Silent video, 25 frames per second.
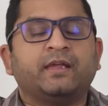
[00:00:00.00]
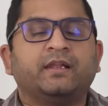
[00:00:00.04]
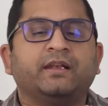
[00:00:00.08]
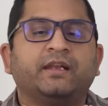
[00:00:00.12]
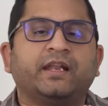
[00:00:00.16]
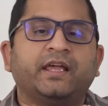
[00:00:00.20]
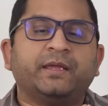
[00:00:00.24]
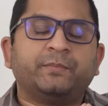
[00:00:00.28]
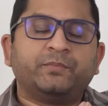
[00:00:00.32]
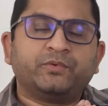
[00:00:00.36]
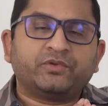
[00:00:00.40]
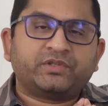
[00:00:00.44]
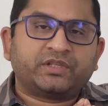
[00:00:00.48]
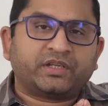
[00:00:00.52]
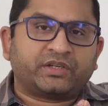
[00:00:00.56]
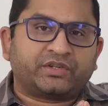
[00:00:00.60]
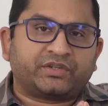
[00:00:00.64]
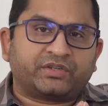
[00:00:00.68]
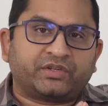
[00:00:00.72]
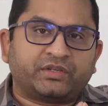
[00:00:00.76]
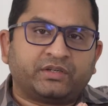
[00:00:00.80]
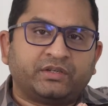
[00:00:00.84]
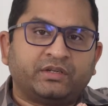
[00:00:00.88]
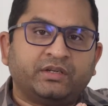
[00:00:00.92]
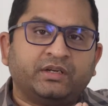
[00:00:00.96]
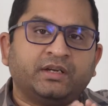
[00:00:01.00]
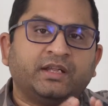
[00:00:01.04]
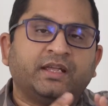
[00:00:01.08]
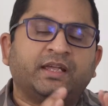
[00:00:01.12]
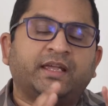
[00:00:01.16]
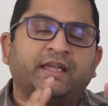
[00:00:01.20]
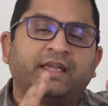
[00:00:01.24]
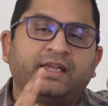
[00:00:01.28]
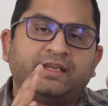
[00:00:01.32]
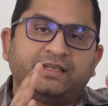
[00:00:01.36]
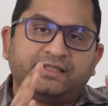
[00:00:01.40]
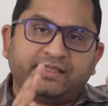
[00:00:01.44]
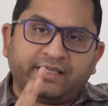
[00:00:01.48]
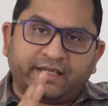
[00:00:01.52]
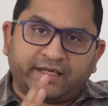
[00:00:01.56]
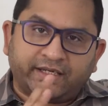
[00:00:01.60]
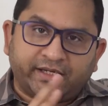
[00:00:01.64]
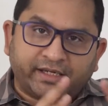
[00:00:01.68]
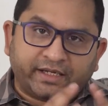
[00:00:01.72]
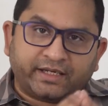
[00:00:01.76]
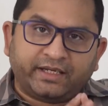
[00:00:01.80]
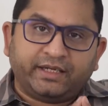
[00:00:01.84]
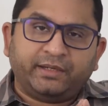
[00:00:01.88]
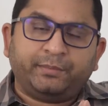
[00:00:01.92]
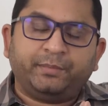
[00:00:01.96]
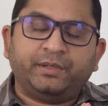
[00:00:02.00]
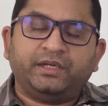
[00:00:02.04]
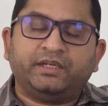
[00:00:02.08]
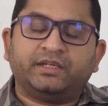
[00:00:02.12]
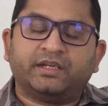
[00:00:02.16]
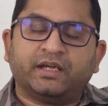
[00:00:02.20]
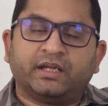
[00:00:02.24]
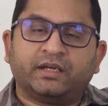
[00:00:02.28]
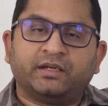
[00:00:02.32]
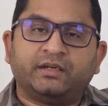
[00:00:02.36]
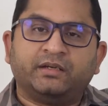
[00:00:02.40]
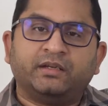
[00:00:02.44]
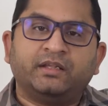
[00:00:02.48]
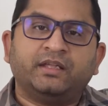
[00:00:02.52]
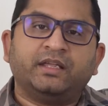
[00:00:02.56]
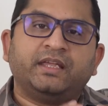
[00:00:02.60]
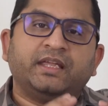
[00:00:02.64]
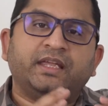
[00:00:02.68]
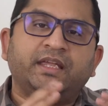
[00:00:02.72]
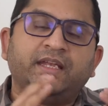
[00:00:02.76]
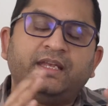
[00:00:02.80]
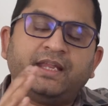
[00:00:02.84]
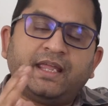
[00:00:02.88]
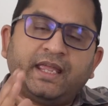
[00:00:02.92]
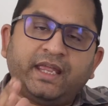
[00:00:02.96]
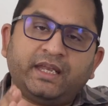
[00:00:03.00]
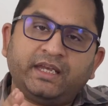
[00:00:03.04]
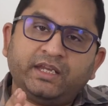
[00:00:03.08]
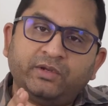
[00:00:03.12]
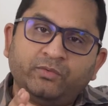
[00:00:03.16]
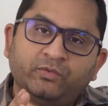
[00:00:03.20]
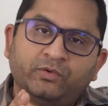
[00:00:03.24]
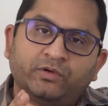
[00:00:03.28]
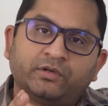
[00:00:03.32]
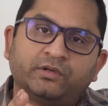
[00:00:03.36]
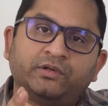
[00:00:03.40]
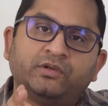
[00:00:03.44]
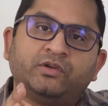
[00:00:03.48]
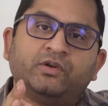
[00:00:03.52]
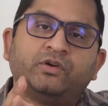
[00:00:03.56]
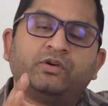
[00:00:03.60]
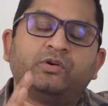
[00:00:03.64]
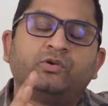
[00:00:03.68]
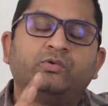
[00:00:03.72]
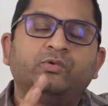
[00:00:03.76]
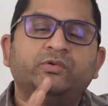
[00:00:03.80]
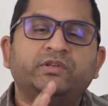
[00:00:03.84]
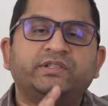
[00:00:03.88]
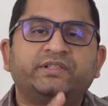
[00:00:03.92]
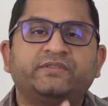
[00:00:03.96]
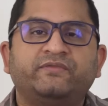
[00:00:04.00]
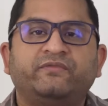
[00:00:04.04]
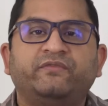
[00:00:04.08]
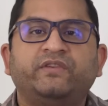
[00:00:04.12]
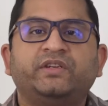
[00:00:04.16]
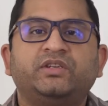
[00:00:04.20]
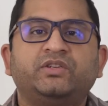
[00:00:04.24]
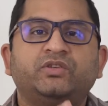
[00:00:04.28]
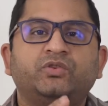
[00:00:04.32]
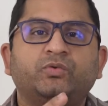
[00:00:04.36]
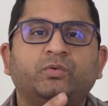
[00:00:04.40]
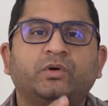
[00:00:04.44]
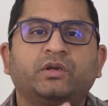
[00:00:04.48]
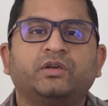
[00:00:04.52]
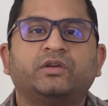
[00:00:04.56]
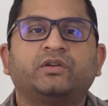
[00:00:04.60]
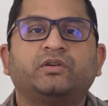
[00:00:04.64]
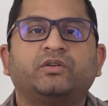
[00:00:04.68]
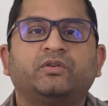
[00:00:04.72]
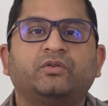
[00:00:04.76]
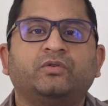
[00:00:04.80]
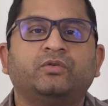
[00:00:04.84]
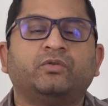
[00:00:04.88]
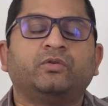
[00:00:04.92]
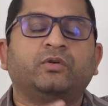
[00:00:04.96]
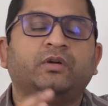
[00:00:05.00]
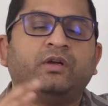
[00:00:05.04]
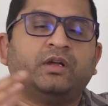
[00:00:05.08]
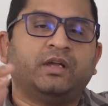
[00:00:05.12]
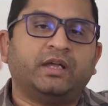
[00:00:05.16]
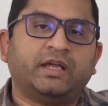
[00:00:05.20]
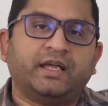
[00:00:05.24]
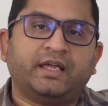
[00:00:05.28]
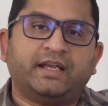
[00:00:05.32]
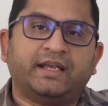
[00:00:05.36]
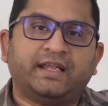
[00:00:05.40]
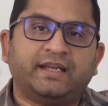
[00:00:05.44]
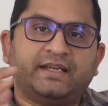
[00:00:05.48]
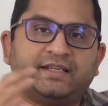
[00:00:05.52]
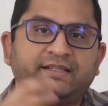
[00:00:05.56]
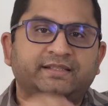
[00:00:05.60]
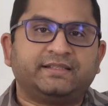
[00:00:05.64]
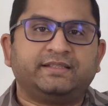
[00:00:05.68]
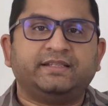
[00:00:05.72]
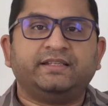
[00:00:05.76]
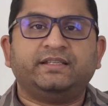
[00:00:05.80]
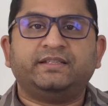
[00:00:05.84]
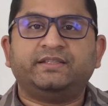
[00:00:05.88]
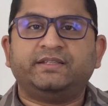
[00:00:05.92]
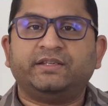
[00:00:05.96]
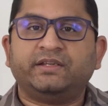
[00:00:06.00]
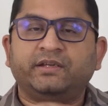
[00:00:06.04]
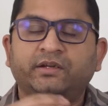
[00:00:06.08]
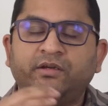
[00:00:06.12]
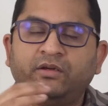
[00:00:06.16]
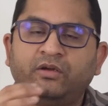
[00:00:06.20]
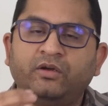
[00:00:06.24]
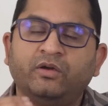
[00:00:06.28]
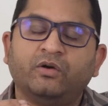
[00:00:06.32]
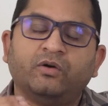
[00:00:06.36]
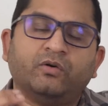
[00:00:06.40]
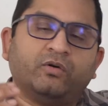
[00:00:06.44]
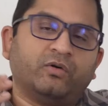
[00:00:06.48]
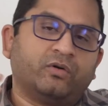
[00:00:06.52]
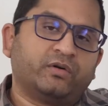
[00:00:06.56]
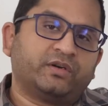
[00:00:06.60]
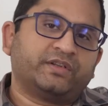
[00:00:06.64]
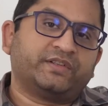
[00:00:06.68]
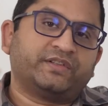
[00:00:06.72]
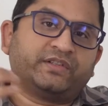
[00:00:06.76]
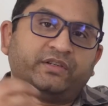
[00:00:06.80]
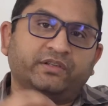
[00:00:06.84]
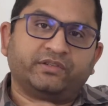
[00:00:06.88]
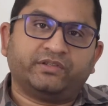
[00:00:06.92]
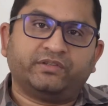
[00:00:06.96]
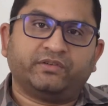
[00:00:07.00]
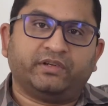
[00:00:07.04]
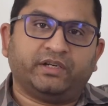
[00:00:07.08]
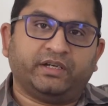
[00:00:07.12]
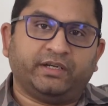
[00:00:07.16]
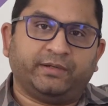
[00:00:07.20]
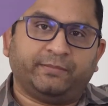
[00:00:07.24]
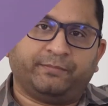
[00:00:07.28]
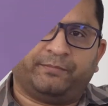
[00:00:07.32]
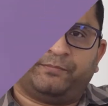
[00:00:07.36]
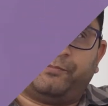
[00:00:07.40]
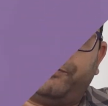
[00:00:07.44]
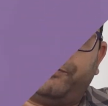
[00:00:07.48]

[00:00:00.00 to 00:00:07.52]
Liposuction can technically be done in anyone who is fit to undergo an anesthesia or a surgery.